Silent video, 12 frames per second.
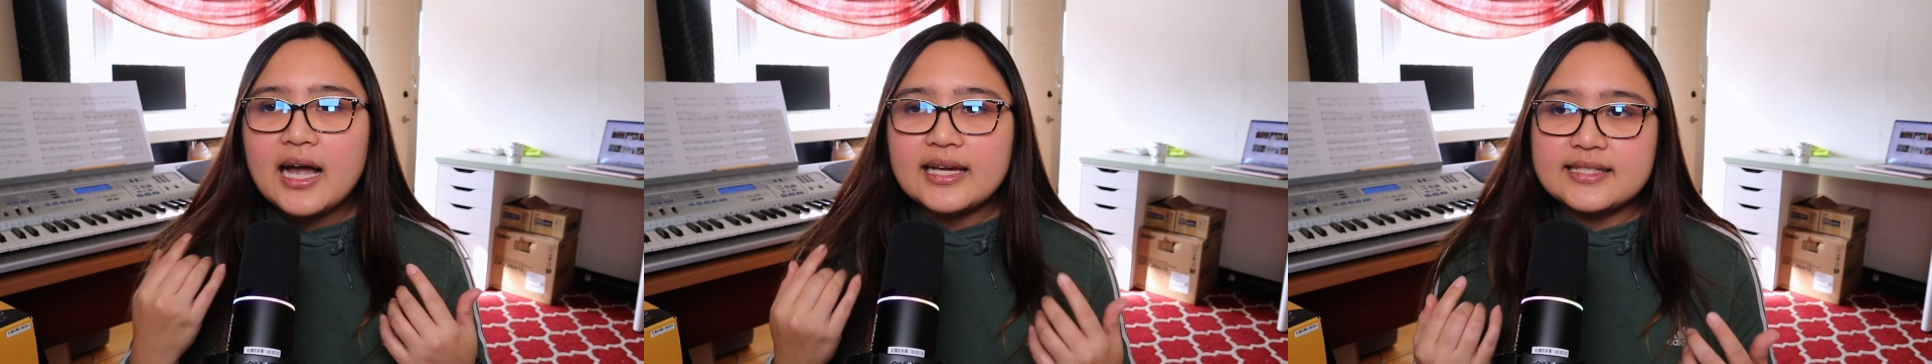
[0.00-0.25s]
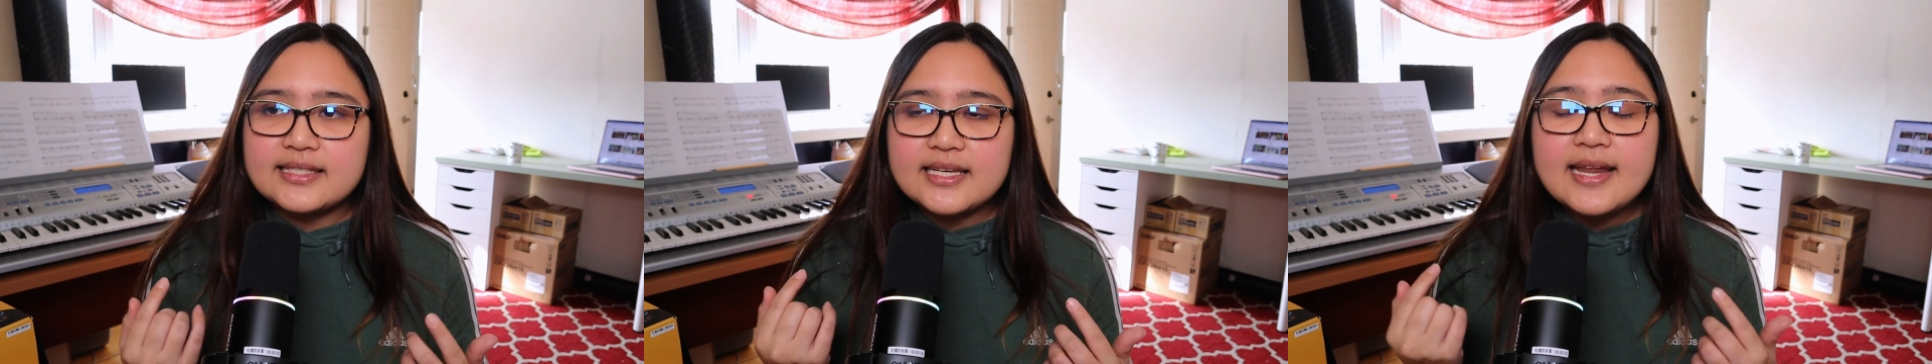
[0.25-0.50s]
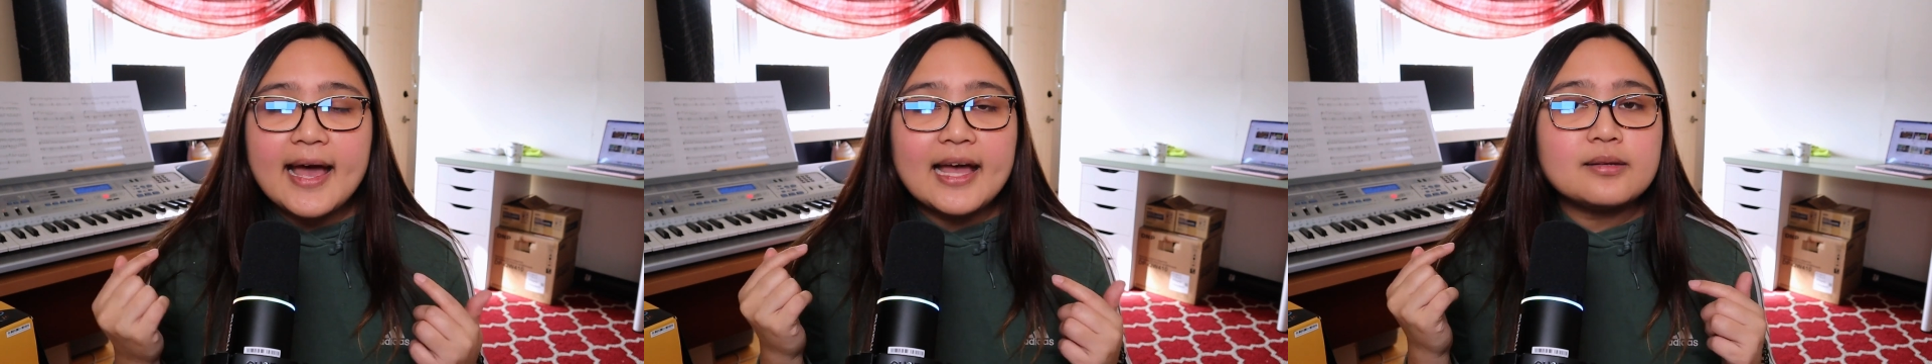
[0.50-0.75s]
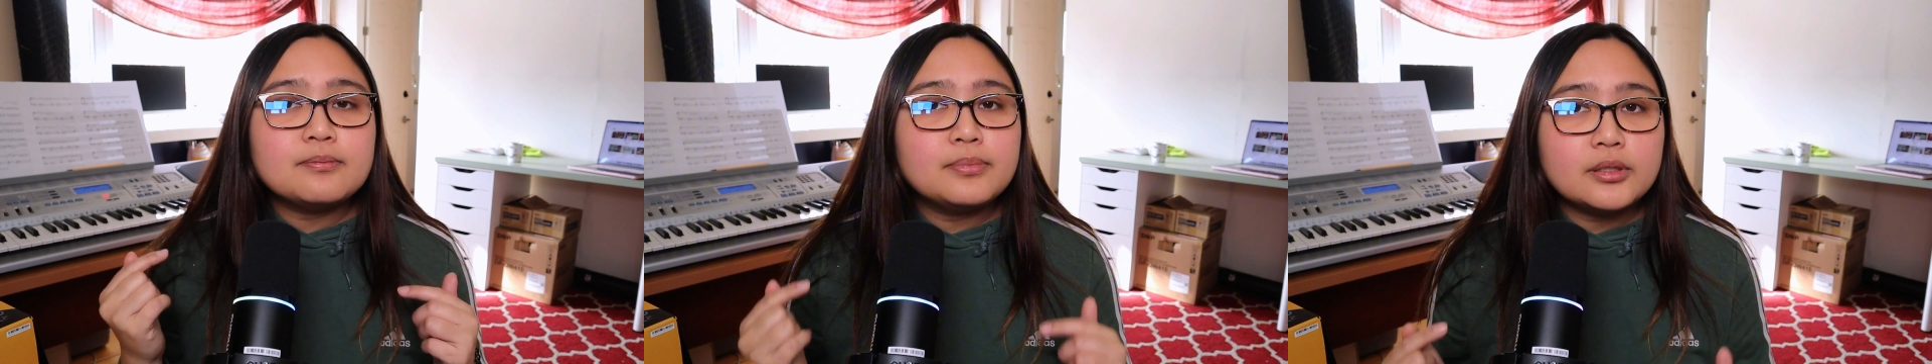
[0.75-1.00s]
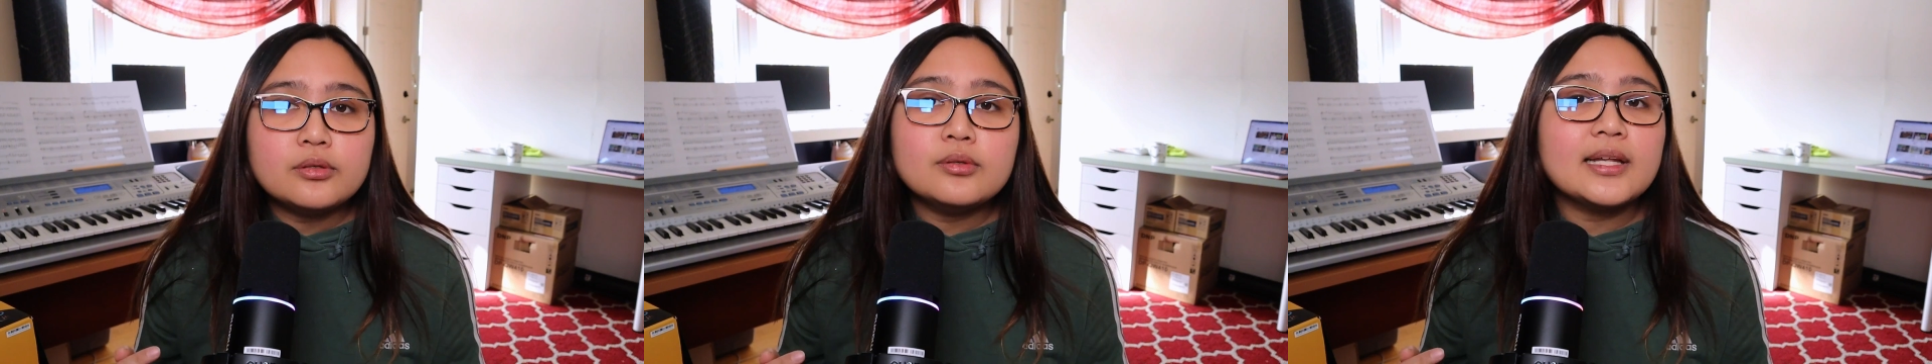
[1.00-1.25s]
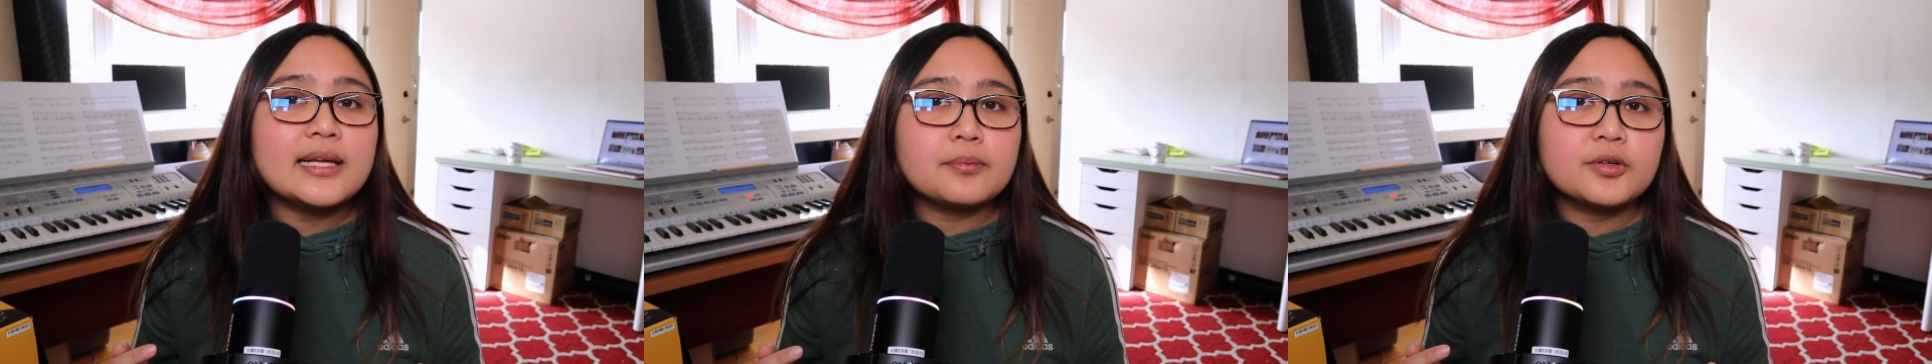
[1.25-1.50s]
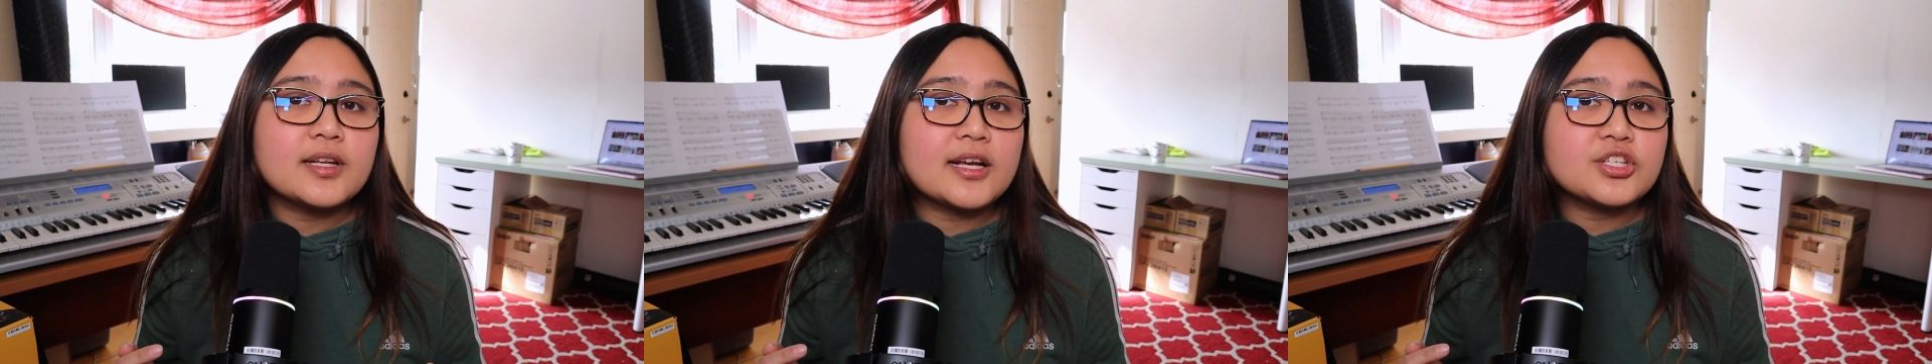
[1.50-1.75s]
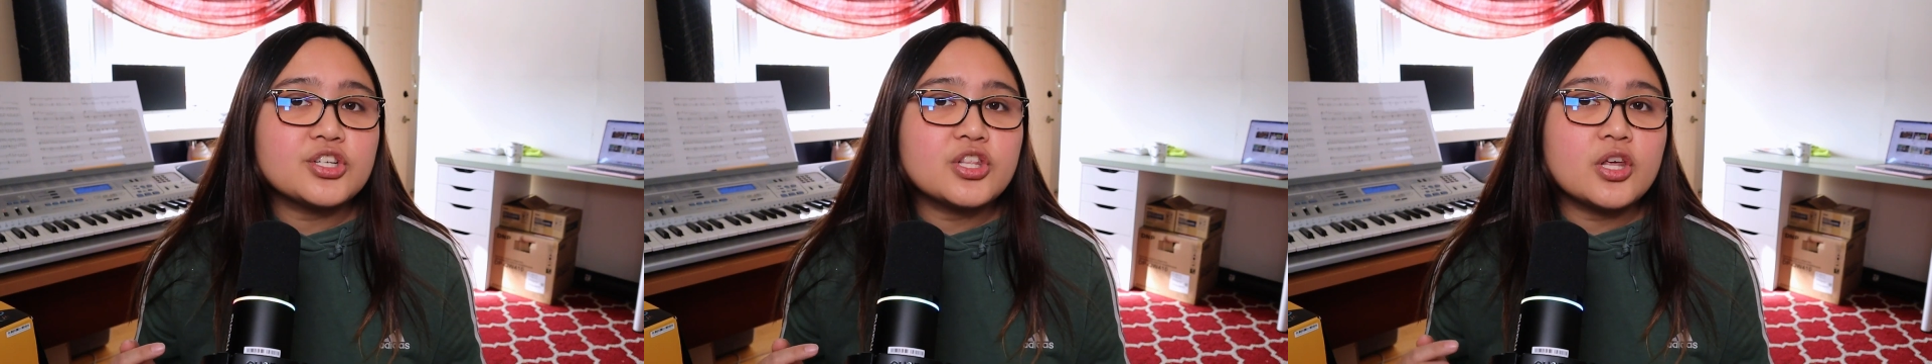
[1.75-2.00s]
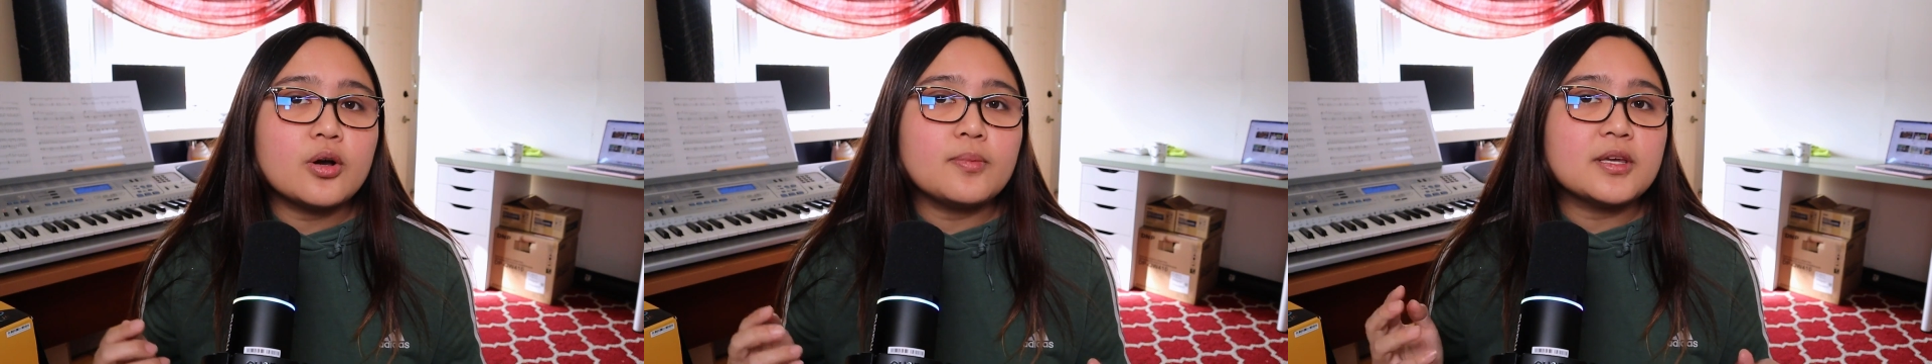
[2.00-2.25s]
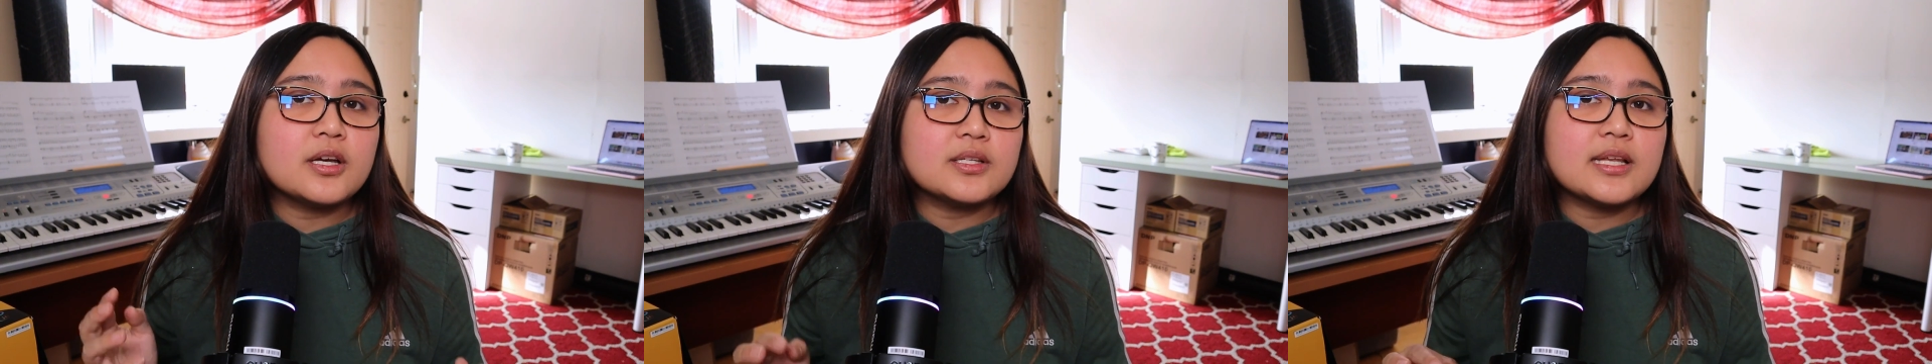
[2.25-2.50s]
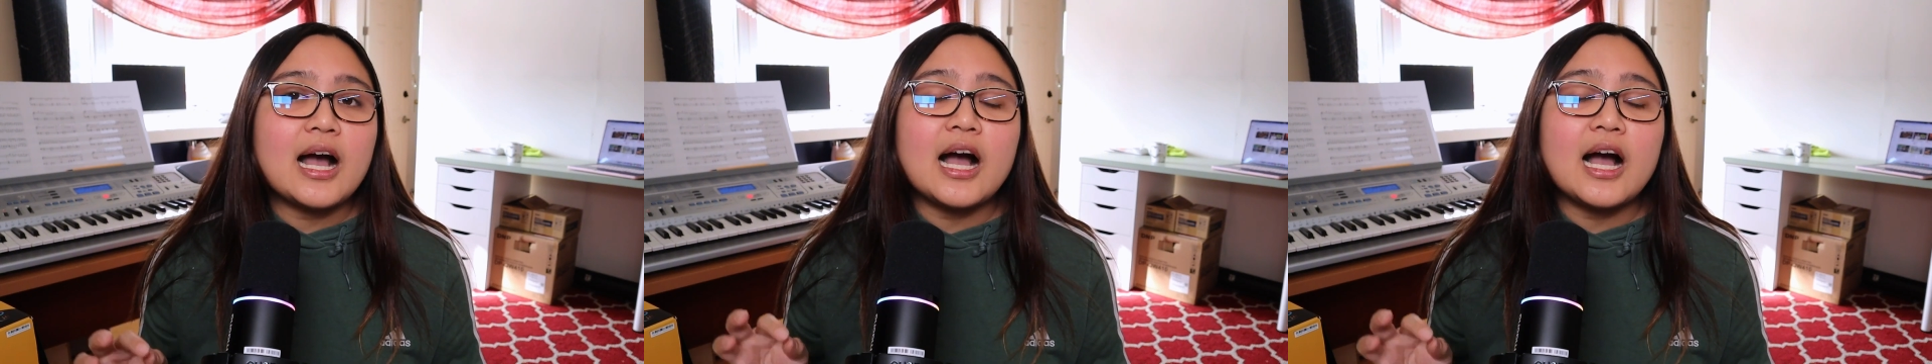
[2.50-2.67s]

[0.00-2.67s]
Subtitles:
I did add blue light protection though because